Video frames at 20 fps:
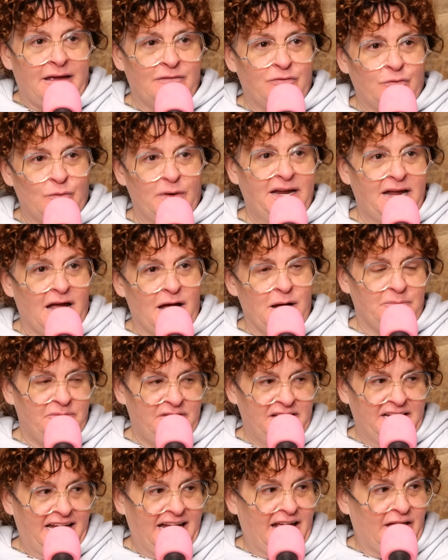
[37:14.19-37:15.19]
if we come
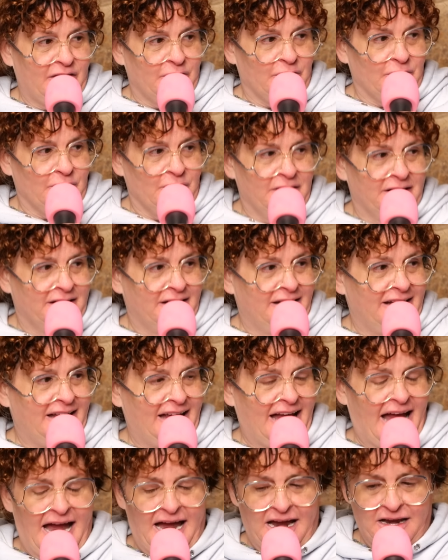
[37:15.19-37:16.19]
together yeah.
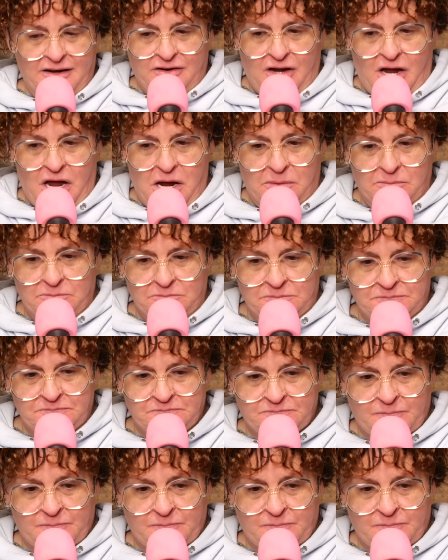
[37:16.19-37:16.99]
and um,